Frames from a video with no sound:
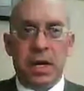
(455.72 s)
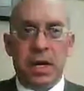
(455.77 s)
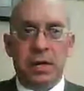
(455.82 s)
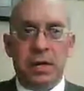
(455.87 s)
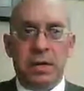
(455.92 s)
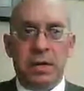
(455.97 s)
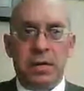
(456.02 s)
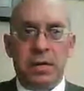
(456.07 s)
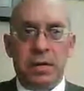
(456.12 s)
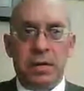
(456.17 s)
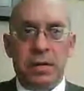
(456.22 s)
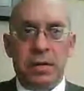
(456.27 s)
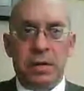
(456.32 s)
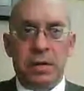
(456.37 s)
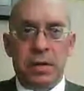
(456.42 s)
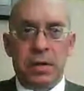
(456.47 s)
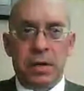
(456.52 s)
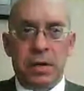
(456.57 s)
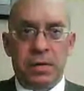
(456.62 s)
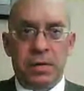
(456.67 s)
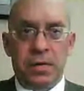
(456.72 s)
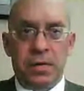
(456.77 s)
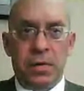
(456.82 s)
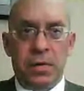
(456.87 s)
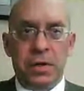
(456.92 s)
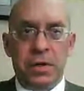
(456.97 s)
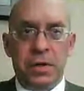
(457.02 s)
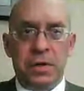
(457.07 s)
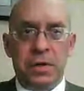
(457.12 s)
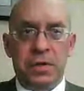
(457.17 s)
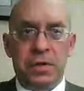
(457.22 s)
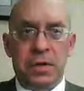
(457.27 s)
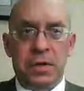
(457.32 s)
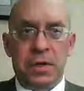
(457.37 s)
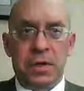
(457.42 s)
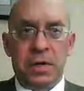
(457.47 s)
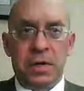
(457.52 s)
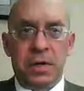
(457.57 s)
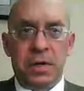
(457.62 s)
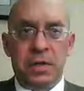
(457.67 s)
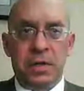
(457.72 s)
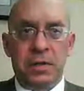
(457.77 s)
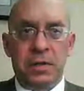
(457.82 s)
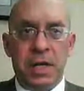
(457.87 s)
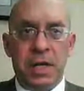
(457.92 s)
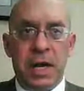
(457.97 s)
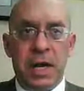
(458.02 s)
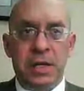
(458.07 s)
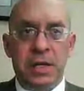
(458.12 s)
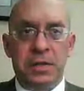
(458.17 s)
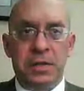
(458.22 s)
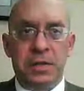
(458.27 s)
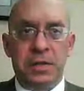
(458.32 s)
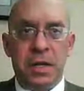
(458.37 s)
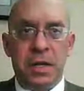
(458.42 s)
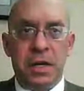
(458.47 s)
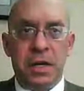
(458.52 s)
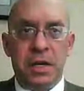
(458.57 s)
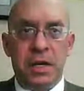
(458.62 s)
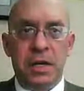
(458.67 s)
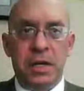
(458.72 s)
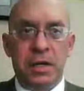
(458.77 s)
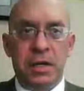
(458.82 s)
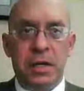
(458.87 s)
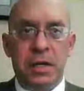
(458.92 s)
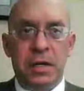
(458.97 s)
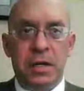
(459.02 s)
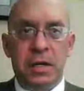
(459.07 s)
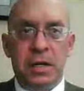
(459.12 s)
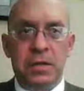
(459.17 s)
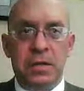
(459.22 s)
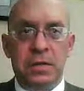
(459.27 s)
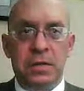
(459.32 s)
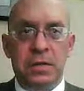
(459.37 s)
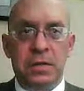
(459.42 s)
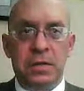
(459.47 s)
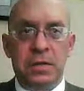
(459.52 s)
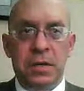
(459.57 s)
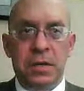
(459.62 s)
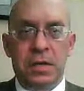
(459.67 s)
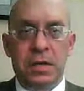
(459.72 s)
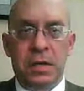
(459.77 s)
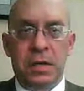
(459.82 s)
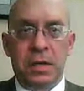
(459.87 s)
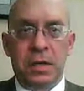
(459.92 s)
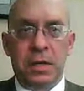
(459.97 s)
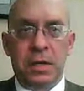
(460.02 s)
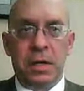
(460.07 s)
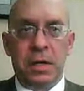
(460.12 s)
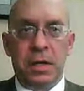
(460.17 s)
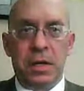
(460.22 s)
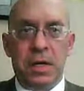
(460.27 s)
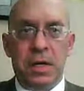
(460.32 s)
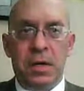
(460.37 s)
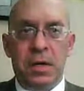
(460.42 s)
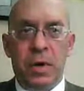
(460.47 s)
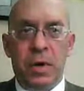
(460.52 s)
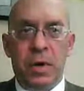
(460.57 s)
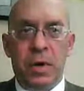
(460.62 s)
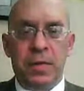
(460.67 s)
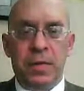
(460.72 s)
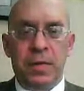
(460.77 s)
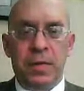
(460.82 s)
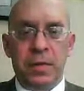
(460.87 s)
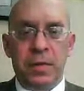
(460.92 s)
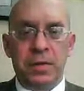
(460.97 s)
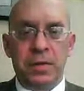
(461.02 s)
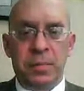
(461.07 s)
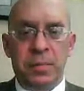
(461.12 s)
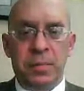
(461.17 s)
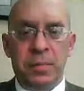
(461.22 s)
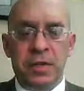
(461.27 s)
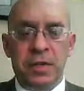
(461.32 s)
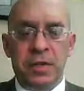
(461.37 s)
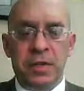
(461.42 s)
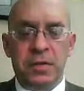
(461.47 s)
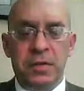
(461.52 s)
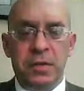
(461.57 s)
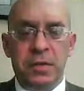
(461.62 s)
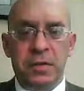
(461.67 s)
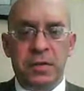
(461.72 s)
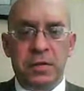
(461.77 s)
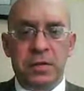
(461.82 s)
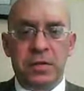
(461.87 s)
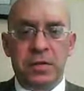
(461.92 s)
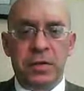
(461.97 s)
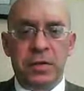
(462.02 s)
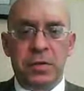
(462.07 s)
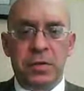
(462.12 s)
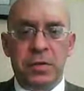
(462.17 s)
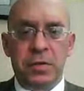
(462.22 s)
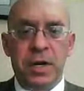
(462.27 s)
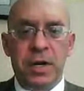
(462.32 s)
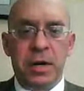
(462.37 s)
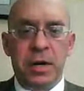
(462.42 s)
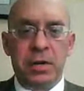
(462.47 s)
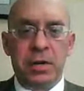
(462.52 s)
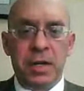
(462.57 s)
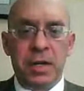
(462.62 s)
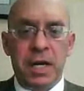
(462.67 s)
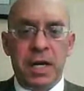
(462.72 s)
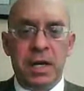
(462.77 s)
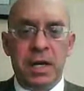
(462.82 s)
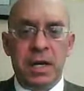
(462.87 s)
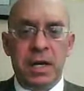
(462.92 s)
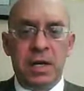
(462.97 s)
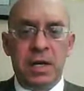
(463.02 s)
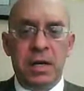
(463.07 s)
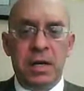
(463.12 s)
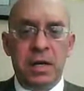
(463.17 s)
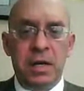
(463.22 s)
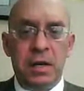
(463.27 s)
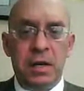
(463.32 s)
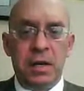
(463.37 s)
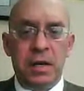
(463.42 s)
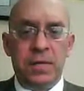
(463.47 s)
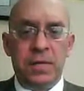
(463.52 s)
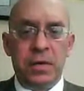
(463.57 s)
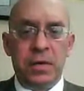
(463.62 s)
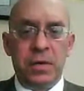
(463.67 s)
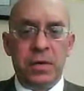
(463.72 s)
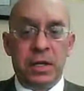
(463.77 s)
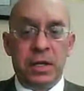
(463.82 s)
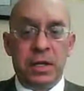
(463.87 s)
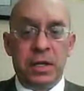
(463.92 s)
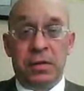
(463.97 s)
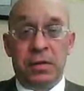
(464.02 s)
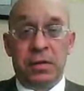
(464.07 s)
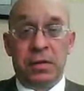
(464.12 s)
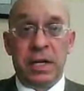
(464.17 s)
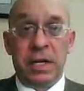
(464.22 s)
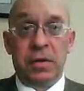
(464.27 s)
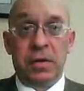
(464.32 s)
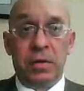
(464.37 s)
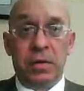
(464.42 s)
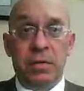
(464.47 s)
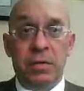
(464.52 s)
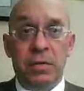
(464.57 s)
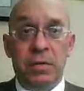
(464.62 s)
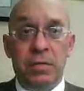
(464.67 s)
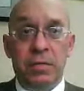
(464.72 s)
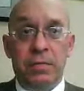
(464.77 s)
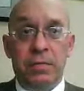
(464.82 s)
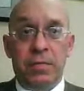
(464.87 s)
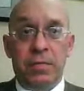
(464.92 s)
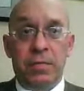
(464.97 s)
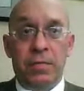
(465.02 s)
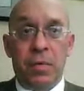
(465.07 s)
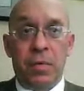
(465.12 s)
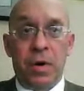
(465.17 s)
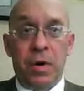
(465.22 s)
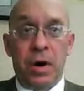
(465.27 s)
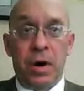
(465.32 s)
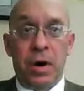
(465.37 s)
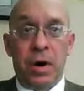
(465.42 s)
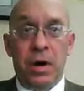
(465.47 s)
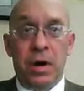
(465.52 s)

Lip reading: And of course, THC is one of those substances. So generally, it's illegal for